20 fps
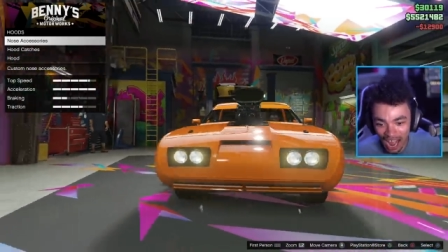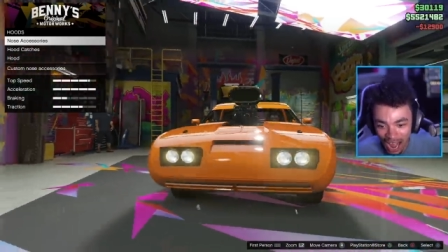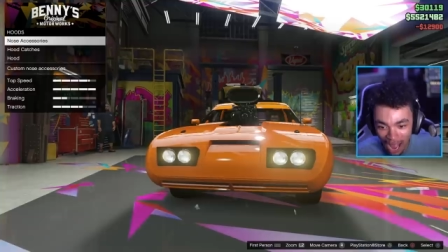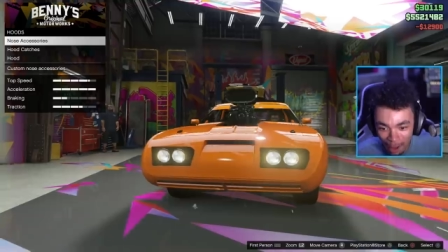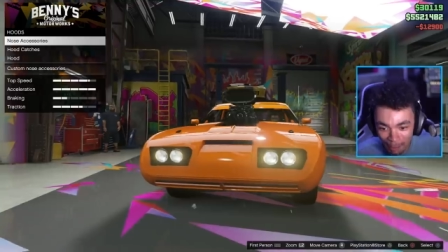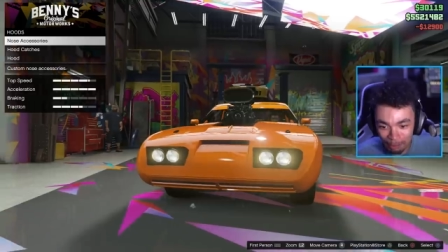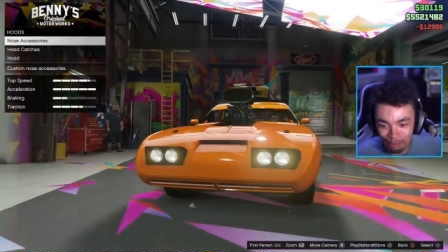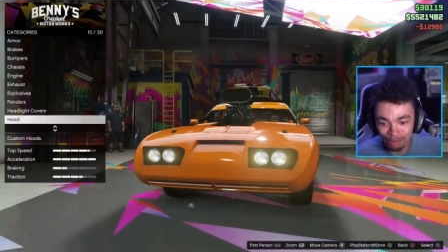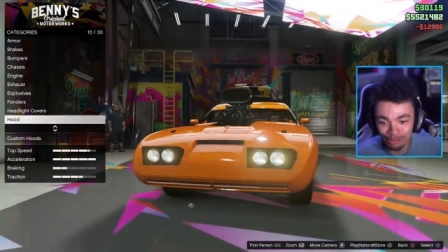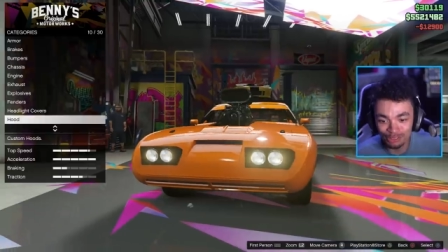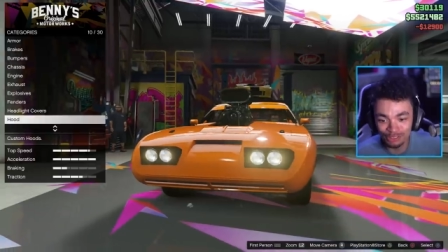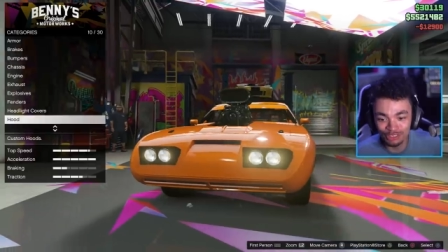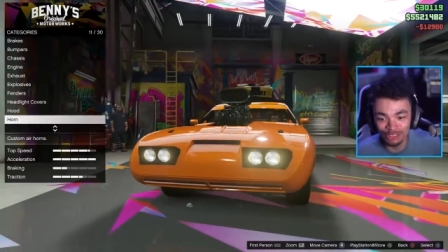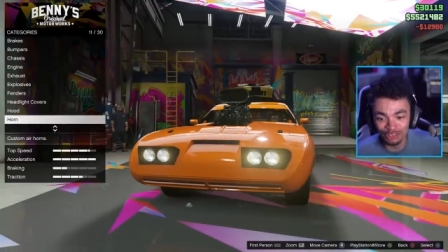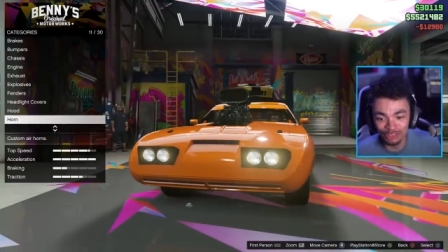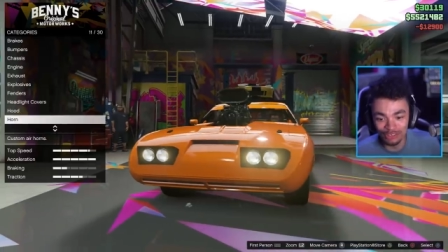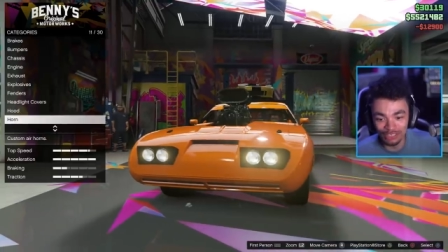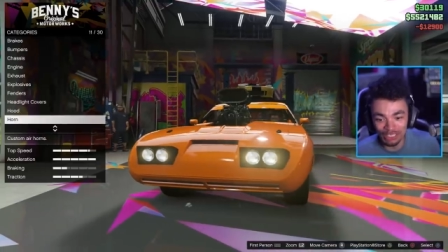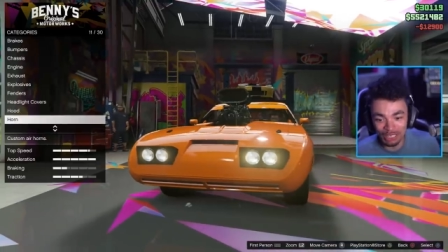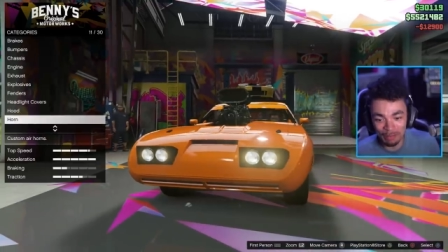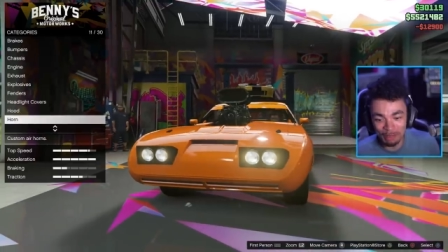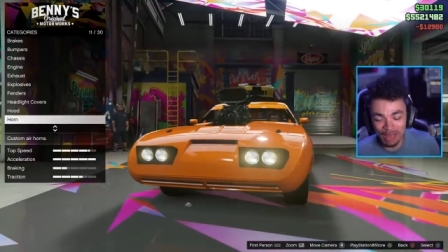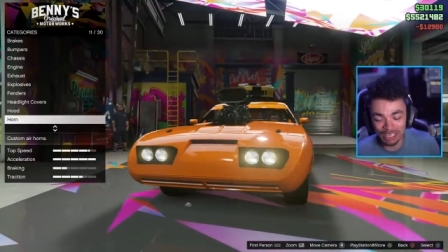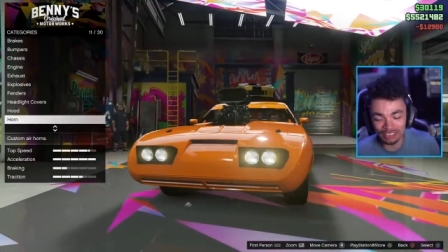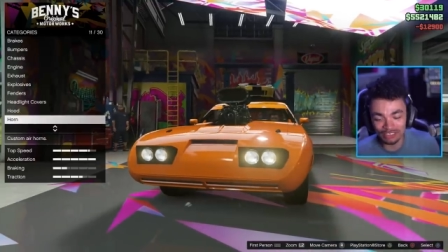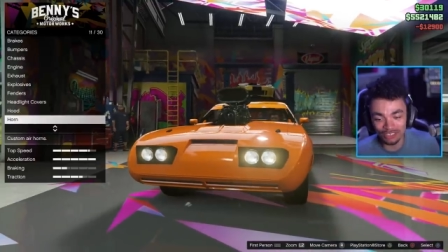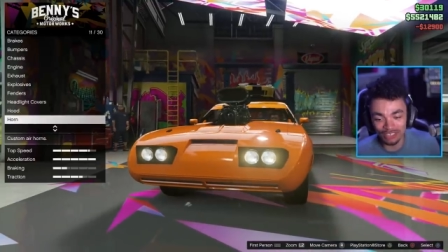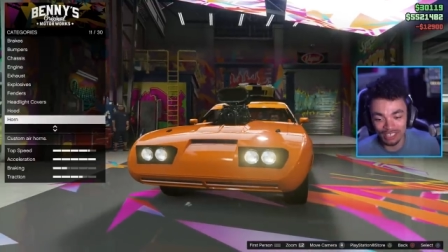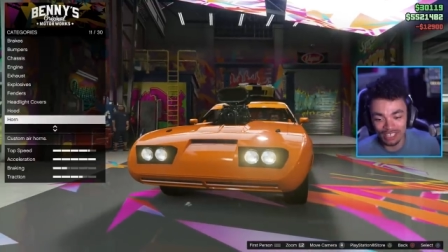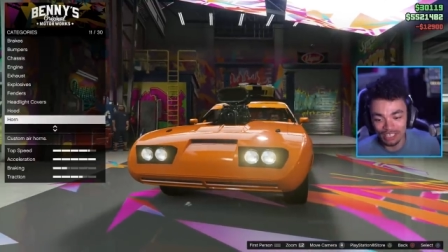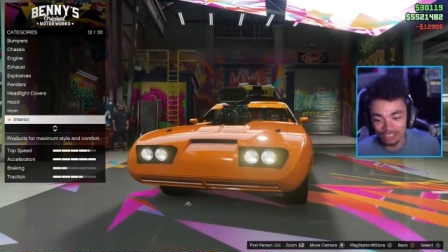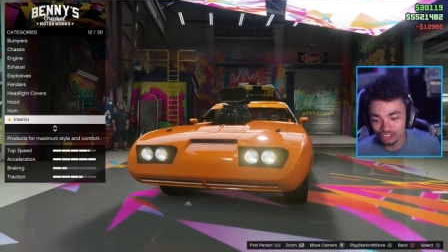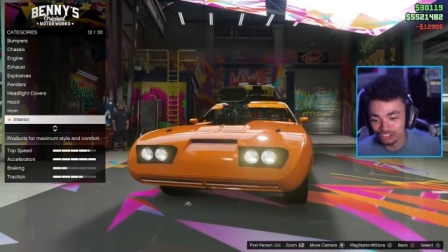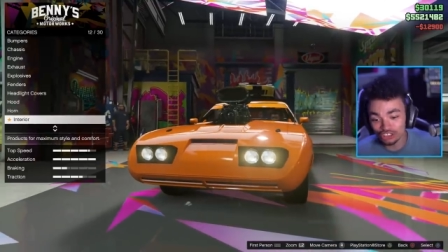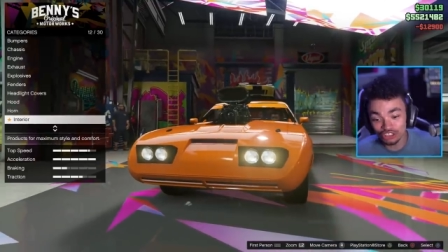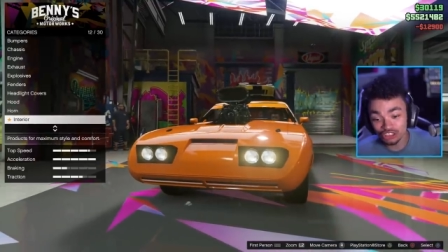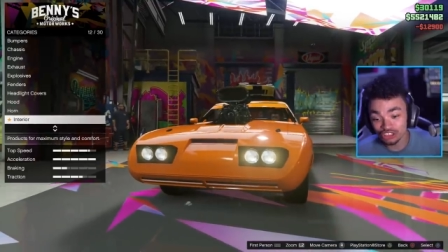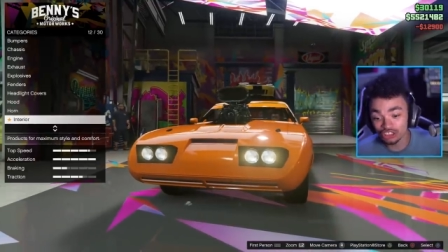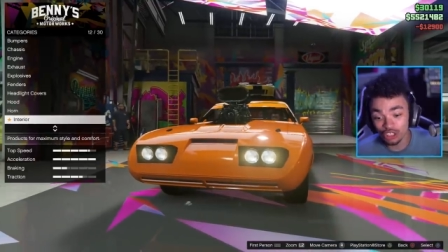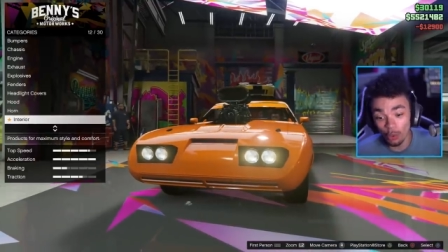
Absolutely mental. Just